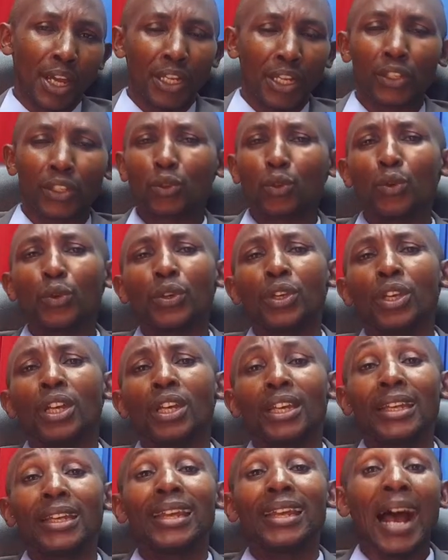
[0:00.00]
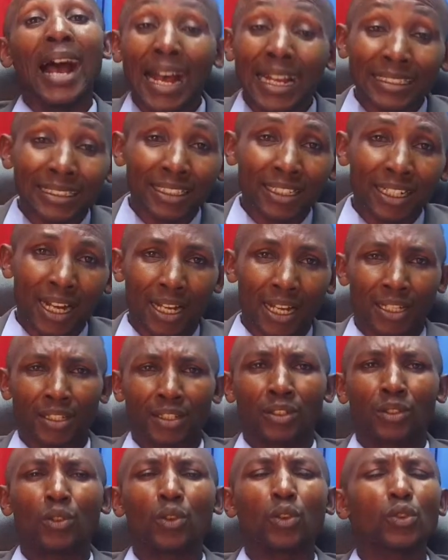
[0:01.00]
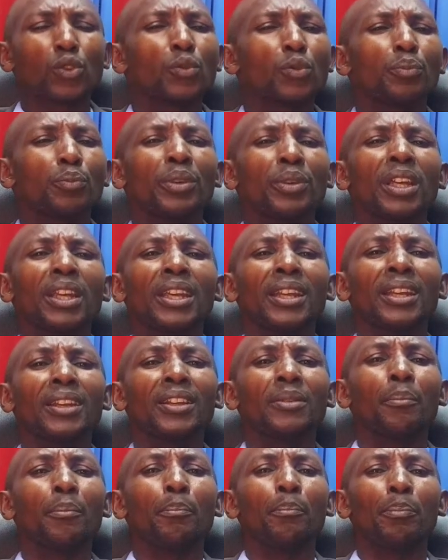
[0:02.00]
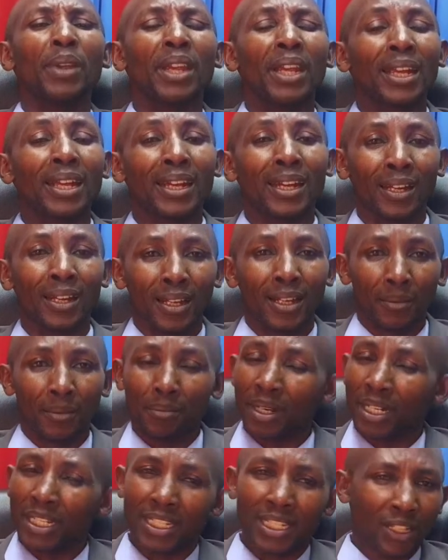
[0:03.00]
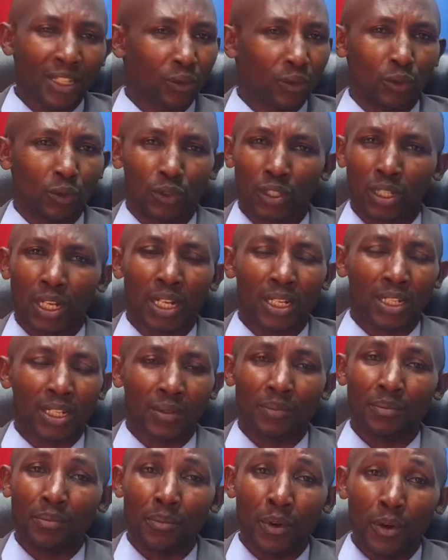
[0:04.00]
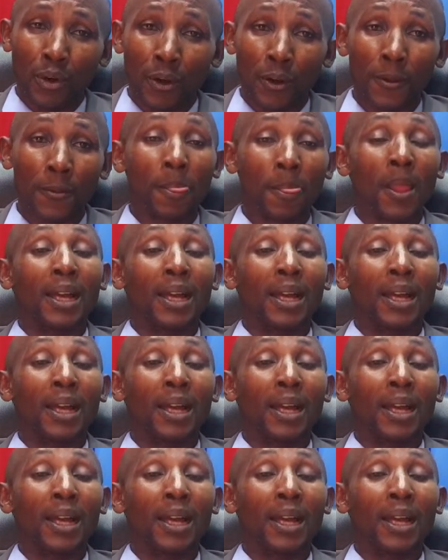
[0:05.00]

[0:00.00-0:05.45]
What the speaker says: and so he asks us not to begin big but just to start small.